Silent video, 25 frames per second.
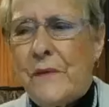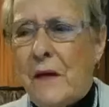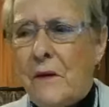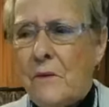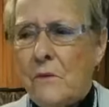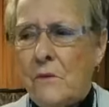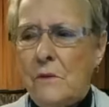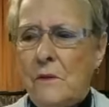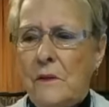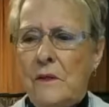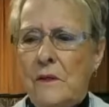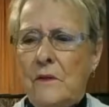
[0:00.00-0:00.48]
I
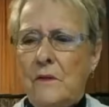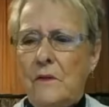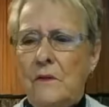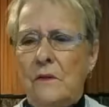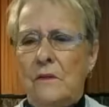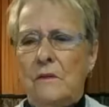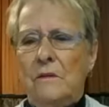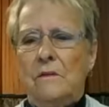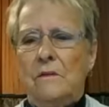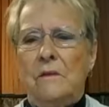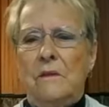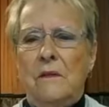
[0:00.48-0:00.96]
really
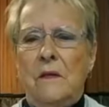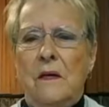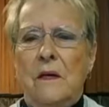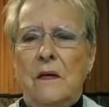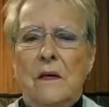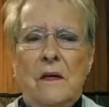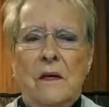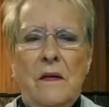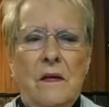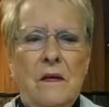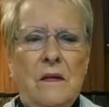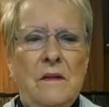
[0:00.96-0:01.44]
couldn't
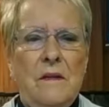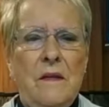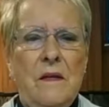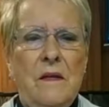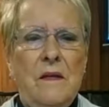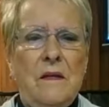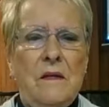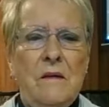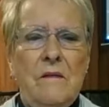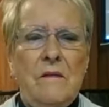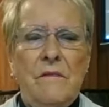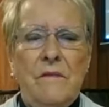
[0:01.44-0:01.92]

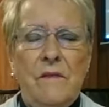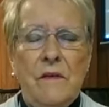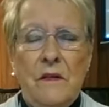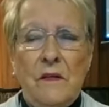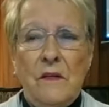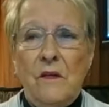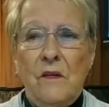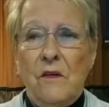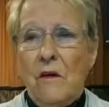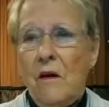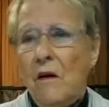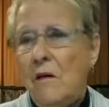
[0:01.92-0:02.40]
think of
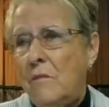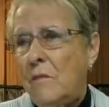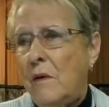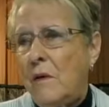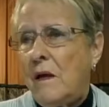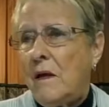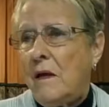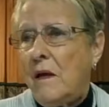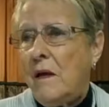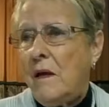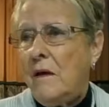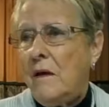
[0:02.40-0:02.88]
any. Y'all
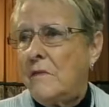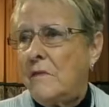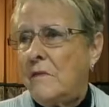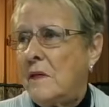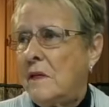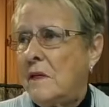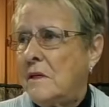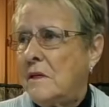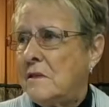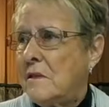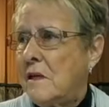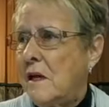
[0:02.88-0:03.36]
might have
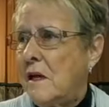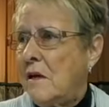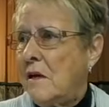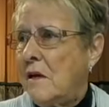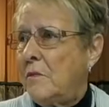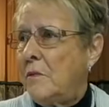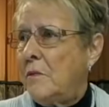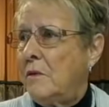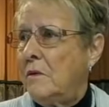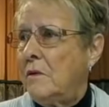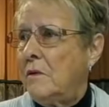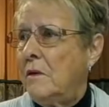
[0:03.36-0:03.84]
an
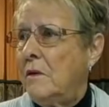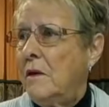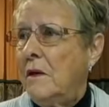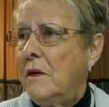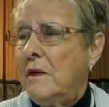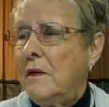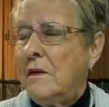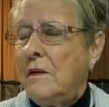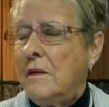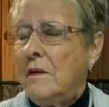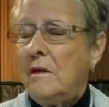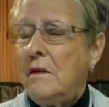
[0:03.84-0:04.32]
example,
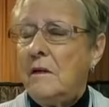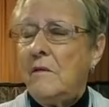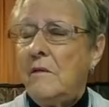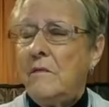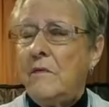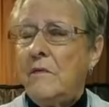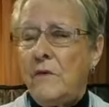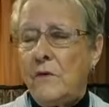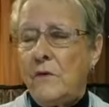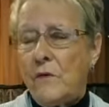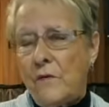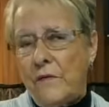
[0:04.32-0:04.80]
you know,
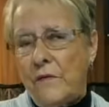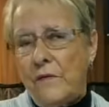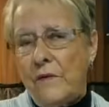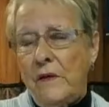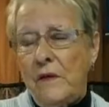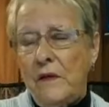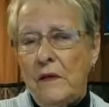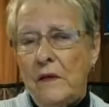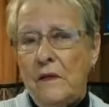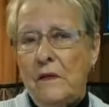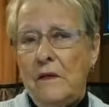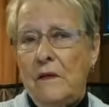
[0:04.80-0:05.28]
that you're
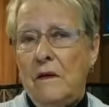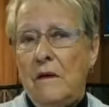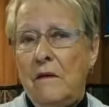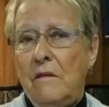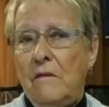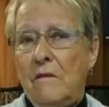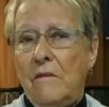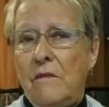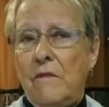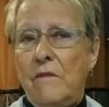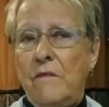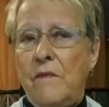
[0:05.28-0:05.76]
thinking
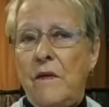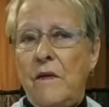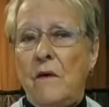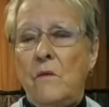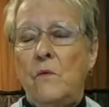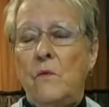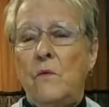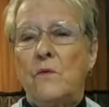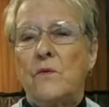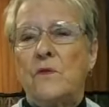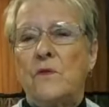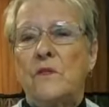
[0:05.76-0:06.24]
of that
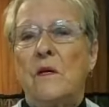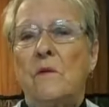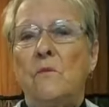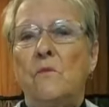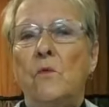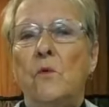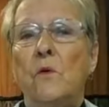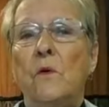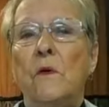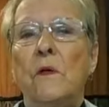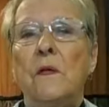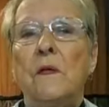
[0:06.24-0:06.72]
where
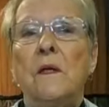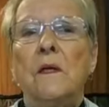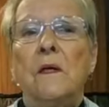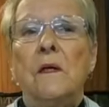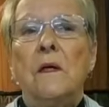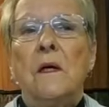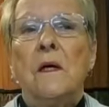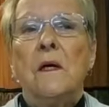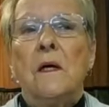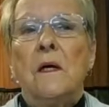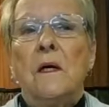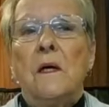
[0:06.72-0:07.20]
someone
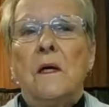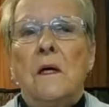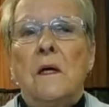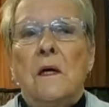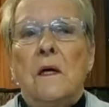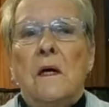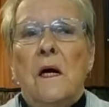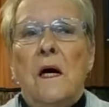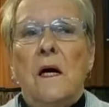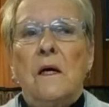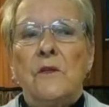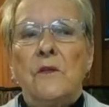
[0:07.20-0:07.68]

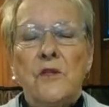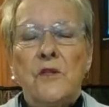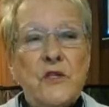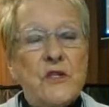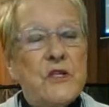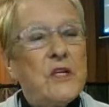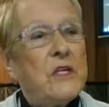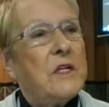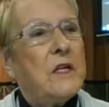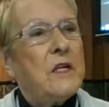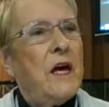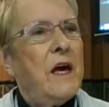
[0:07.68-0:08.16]
uh,
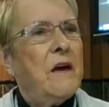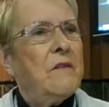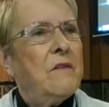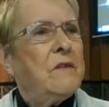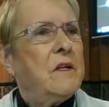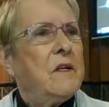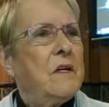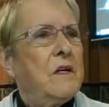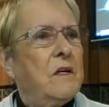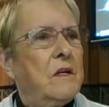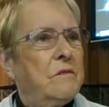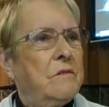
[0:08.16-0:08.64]
just didn't have
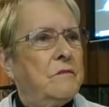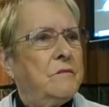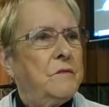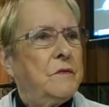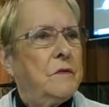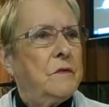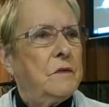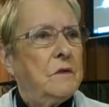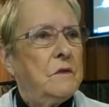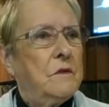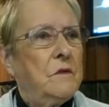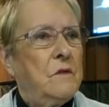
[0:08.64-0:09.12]
enough,
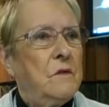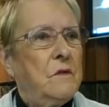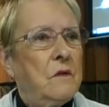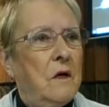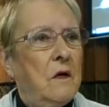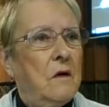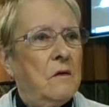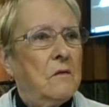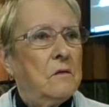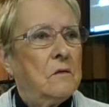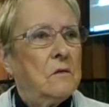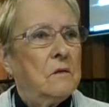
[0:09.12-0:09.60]
you
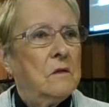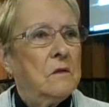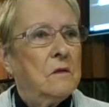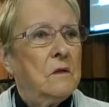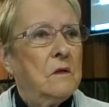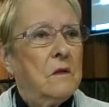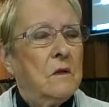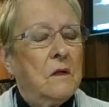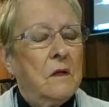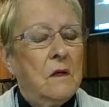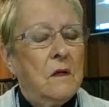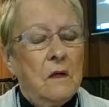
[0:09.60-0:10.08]
know,
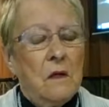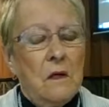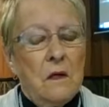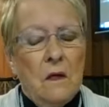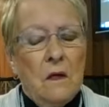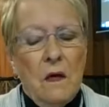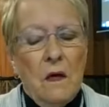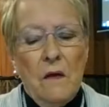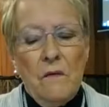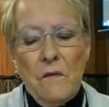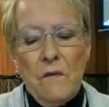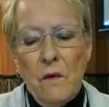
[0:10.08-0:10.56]

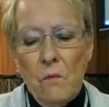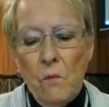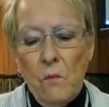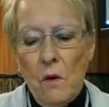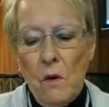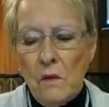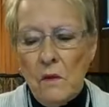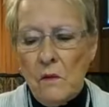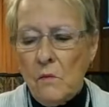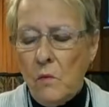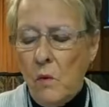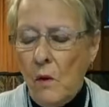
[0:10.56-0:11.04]
and they
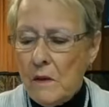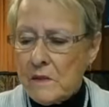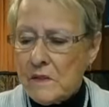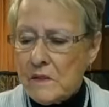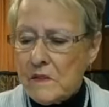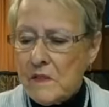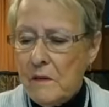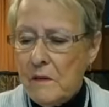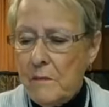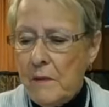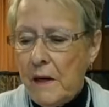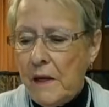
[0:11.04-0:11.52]
wanted what
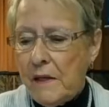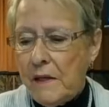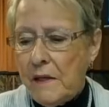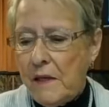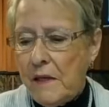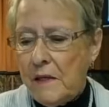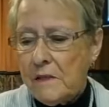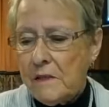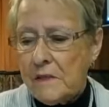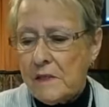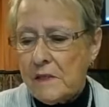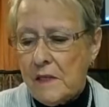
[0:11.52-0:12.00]

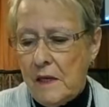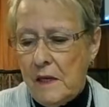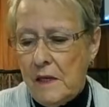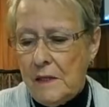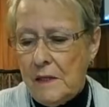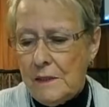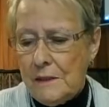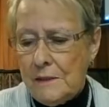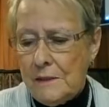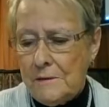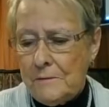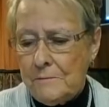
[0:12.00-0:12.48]
somebody else
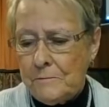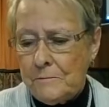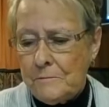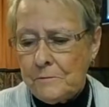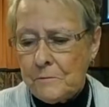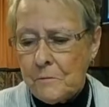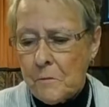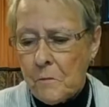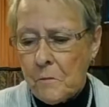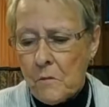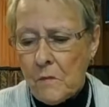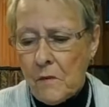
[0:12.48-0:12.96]
had.
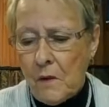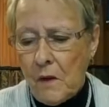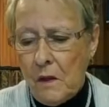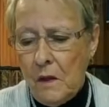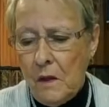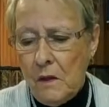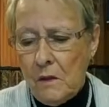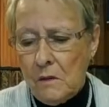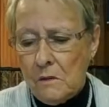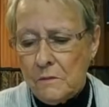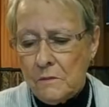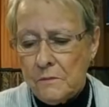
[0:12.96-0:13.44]

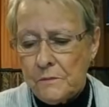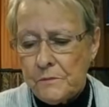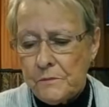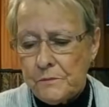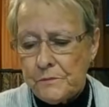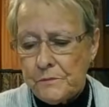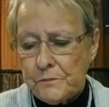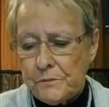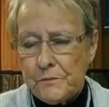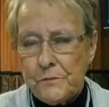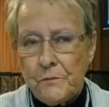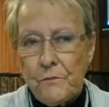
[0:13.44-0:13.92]
And,
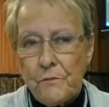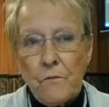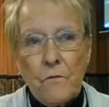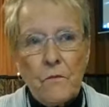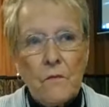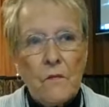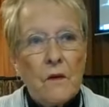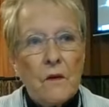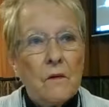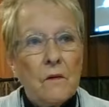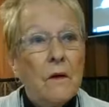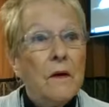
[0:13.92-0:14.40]

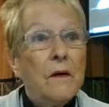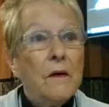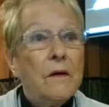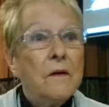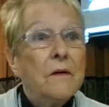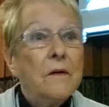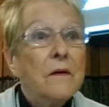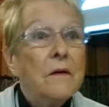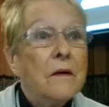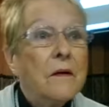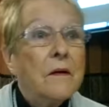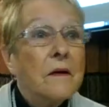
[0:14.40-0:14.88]

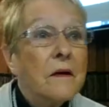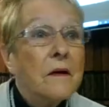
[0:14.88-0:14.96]
huh?